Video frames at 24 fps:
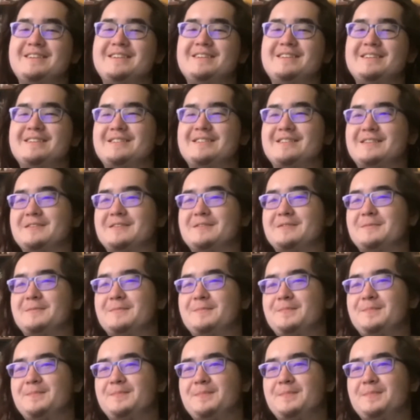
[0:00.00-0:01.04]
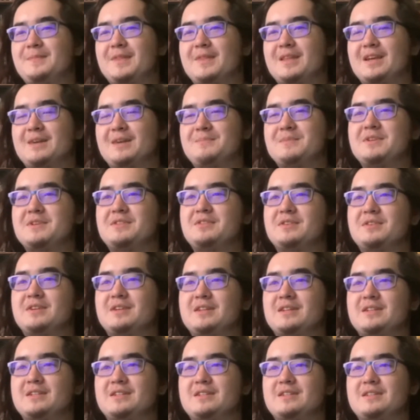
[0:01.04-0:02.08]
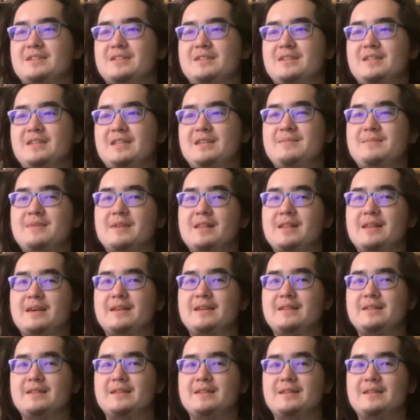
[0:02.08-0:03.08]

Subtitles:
So I'm either gonna just keep it like